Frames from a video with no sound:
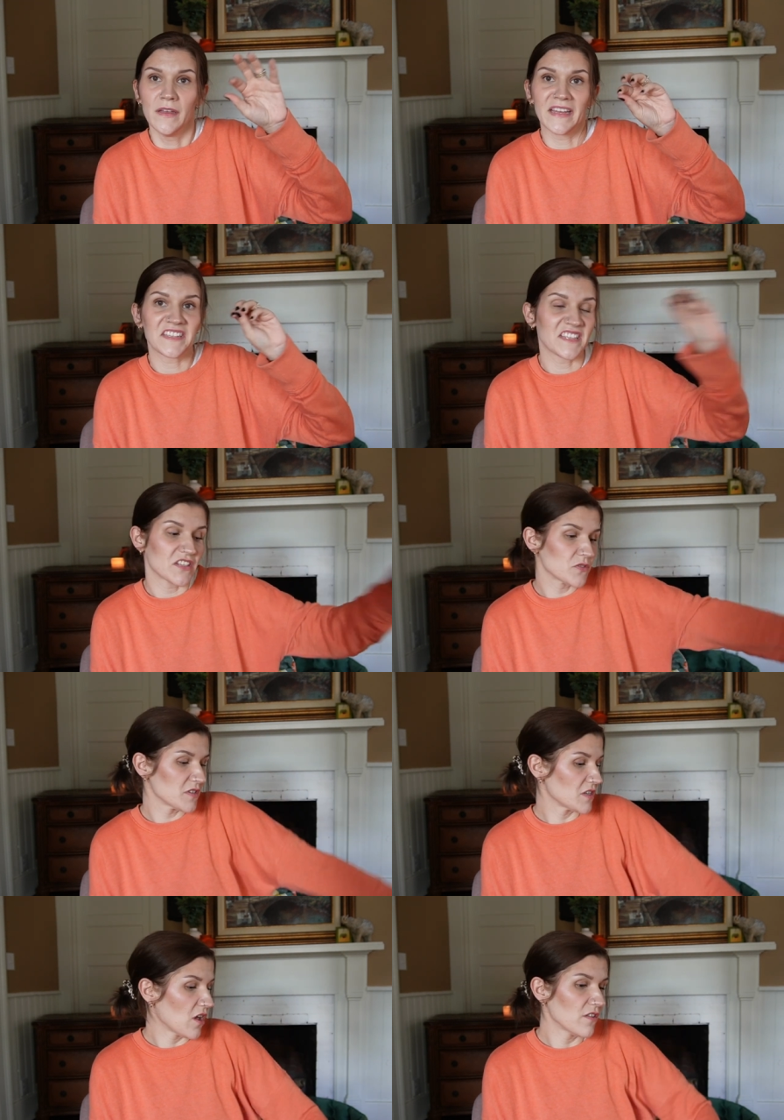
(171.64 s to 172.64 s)

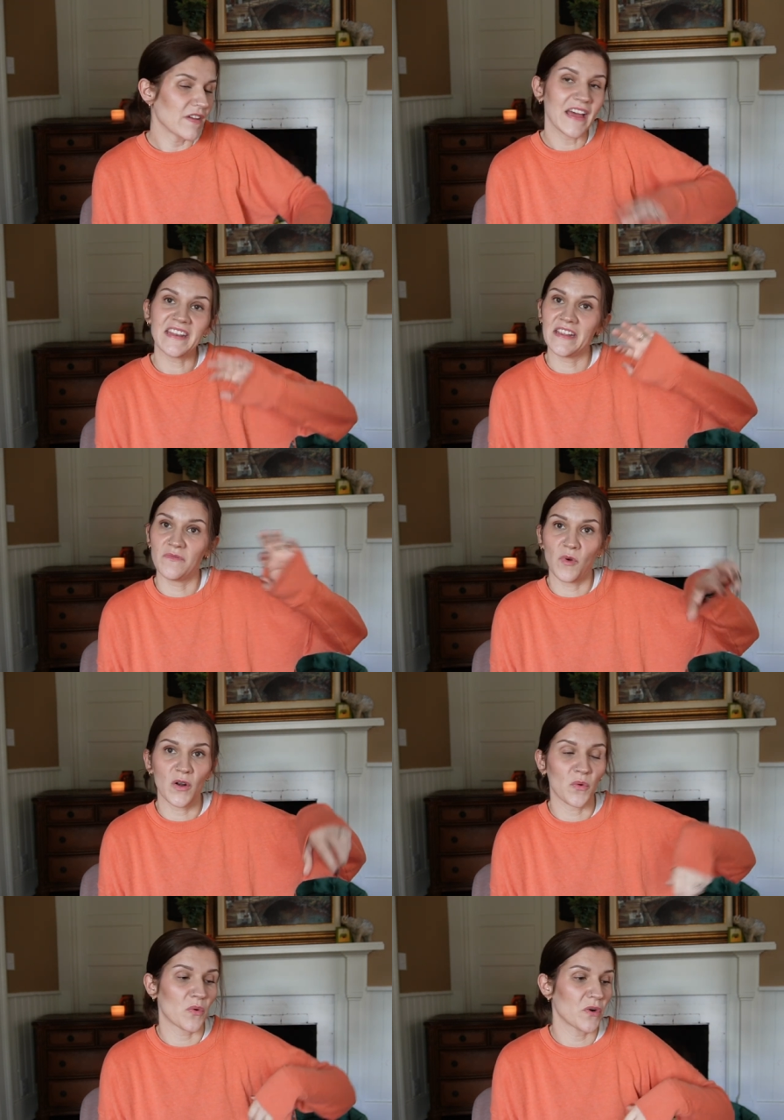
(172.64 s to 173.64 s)
accessories and all of that in
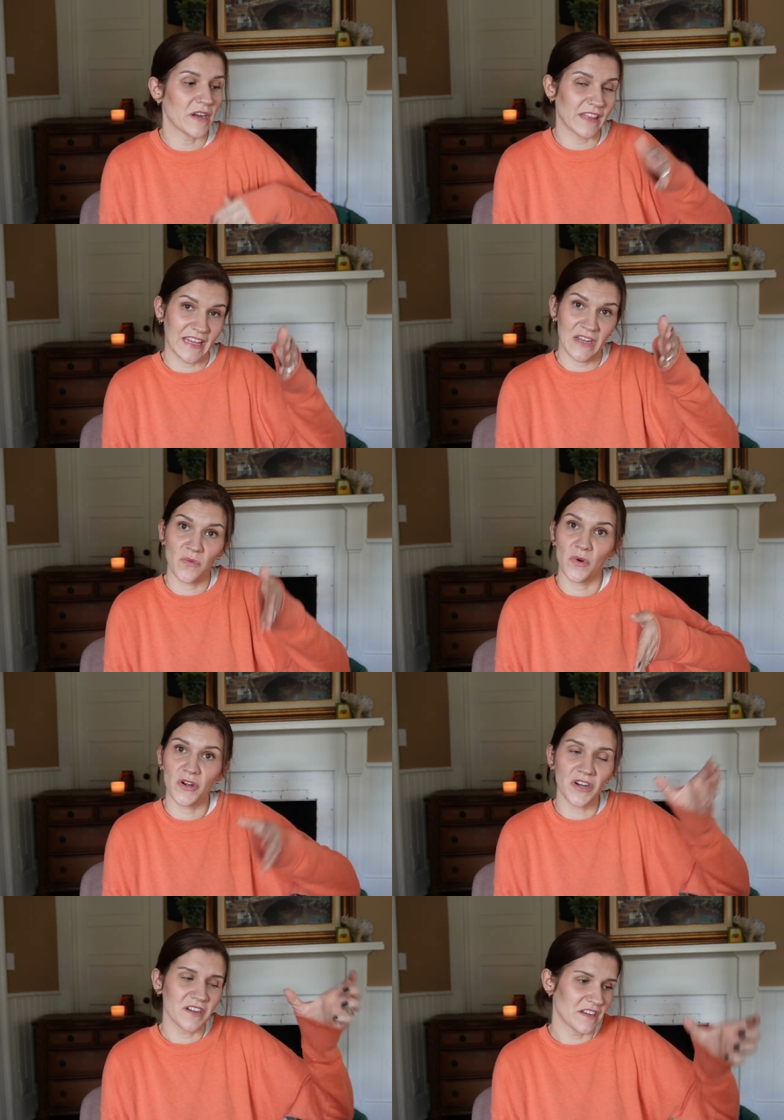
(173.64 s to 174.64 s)
one order, like in
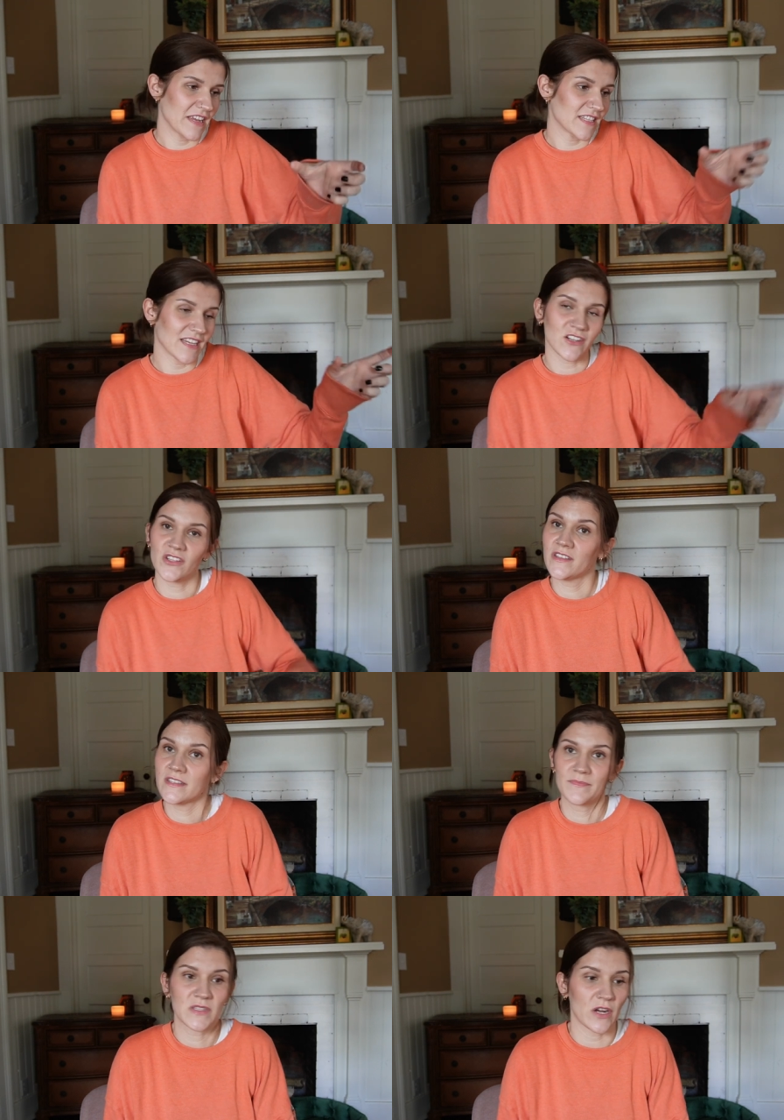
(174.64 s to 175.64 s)
order, in
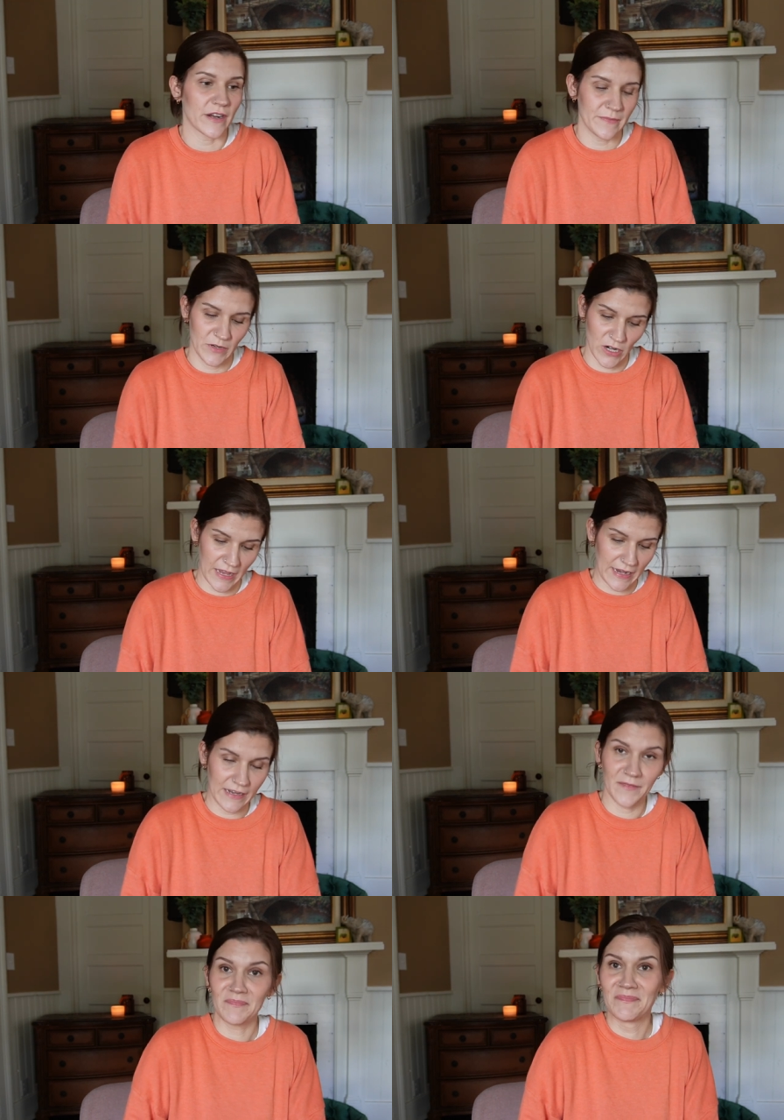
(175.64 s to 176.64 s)
sections. Sorry, you're not getting it.